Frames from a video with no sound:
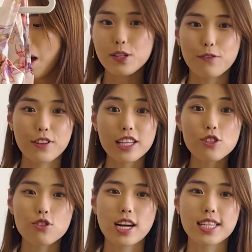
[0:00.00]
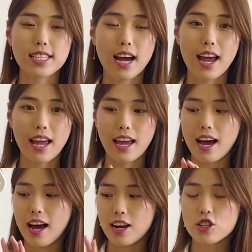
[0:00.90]
So for this dress, I
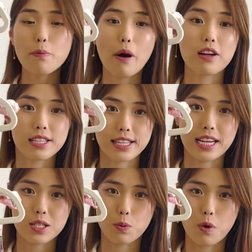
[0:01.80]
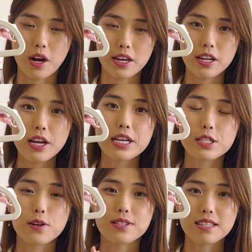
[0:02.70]
actually bought in a size 1.
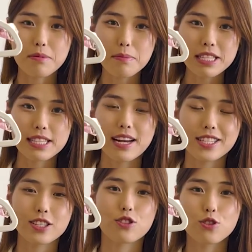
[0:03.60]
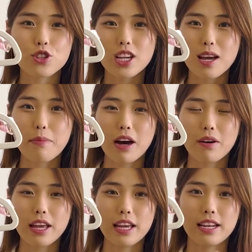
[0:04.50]
So Zimmermann sizes usually come
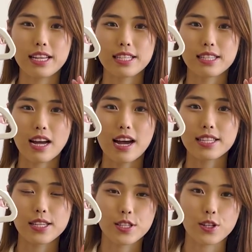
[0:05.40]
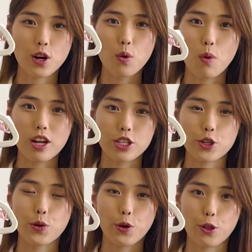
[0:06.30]
out in a size 0, 1,
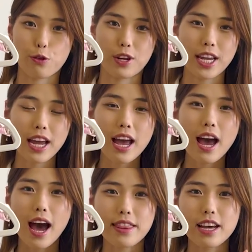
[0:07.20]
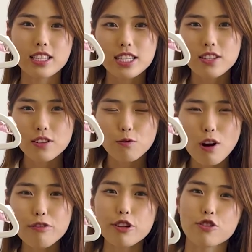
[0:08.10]
2, or 3, and that
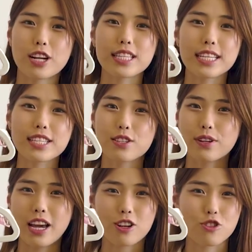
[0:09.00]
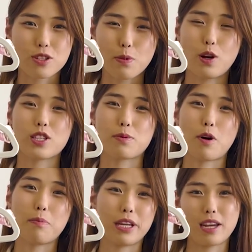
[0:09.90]
roughly translates to an extra small,
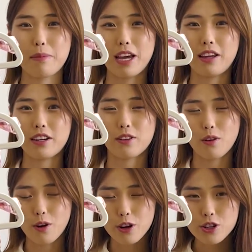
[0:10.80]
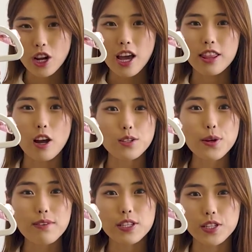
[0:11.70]
small, medium, and large. They also
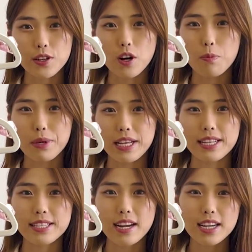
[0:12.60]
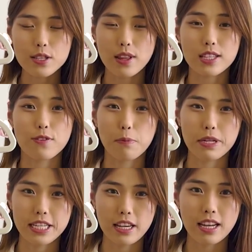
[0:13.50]
have a 0P size, so that's for
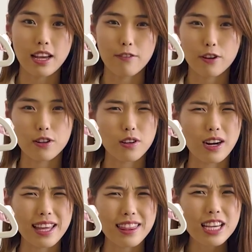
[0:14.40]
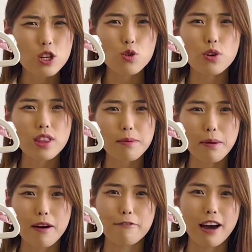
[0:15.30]
petite. If you're, I think, shorter than
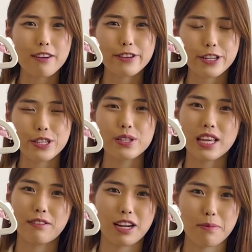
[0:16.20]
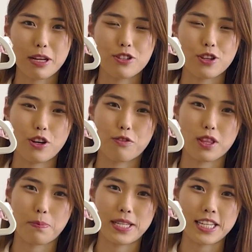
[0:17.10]
about 5'2", they recommend you go for
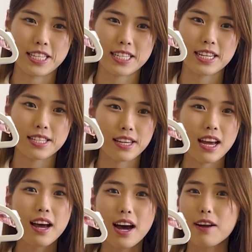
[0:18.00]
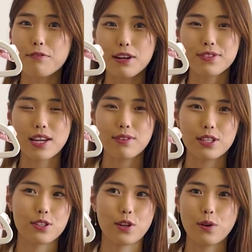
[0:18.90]
the petite sizing. I'm
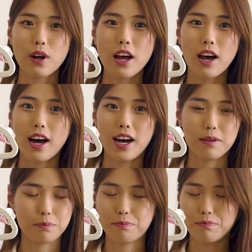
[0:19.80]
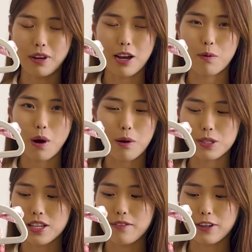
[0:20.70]
5'7", so I
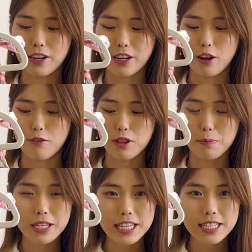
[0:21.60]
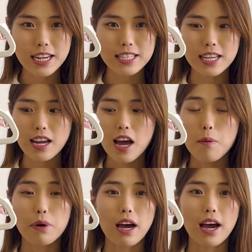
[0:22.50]
was never going to go for the petite sizing,
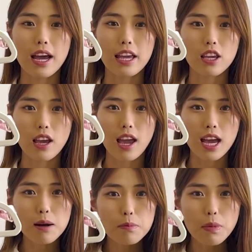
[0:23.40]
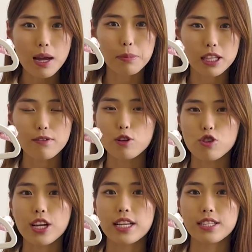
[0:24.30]
but I am, I believe,
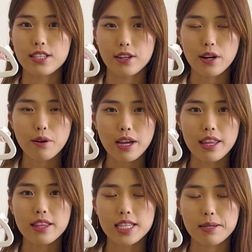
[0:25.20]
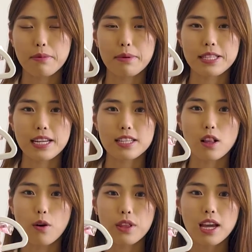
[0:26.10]
usually a 0 in the Zimmermann size
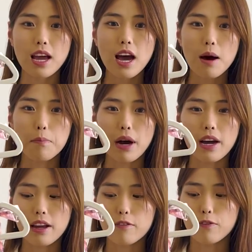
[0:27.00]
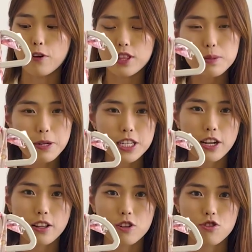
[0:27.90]
clothing. But for this
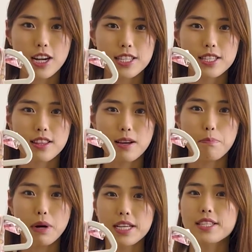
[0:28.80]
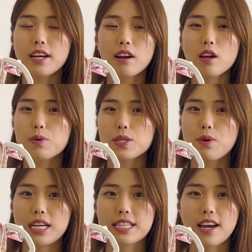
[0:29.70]
particular dress, the bust area was
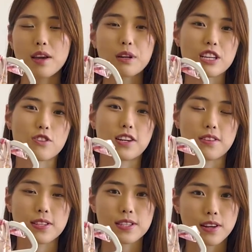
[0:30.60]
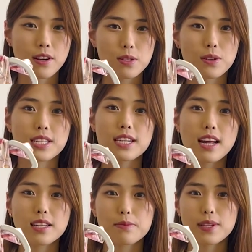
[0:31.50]
quite tight when I tried on the 0, so I did
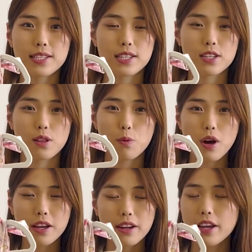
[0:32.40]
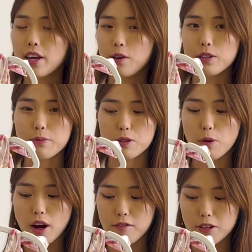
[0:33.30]
end up sizing to the 1. It was much more
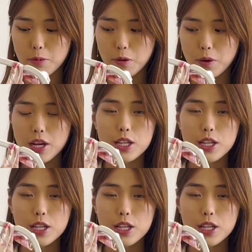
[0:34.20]
comfortable.